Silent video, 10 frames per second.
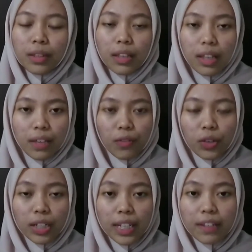If
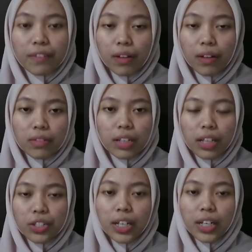only the
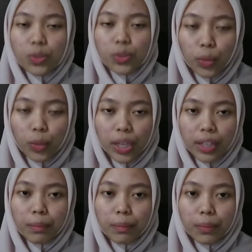foundation is weak
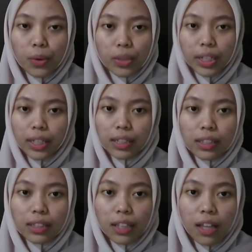and broken,
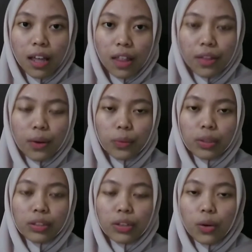there will
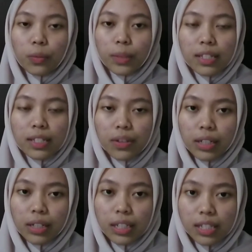not be
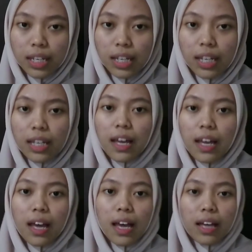serenity
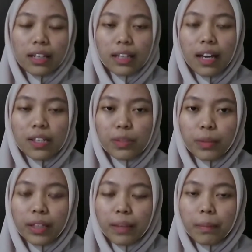and it has big
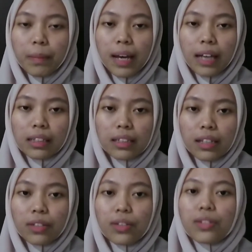impact
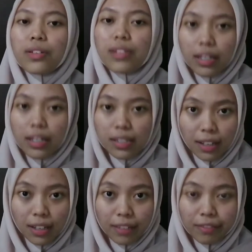to society life.